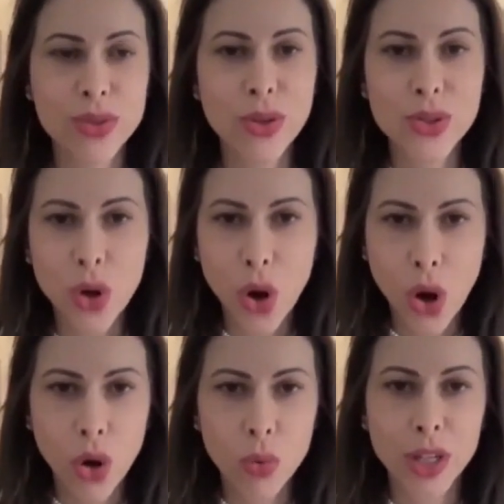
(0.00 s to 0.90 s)
Those are
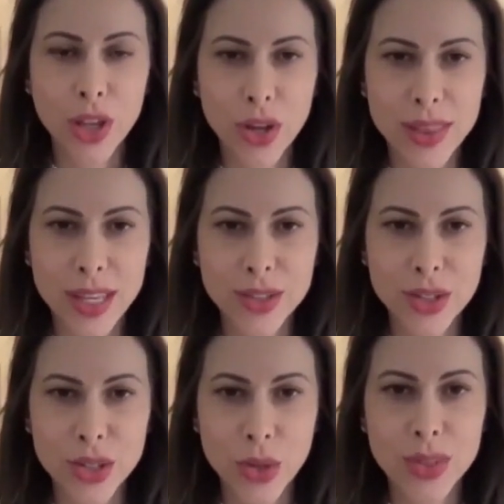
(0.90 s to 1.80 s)
all really good things to
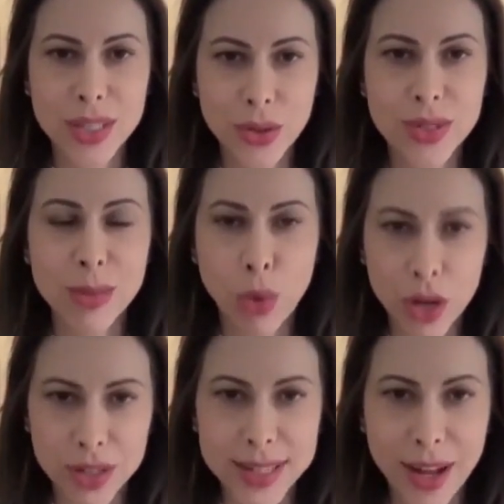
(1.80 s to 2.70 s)
do to support
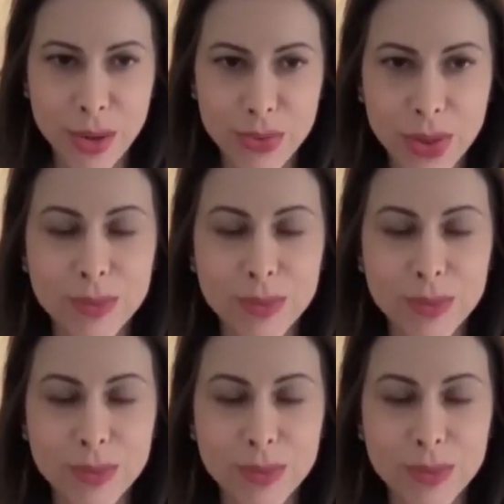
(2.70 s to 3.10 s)
yourself.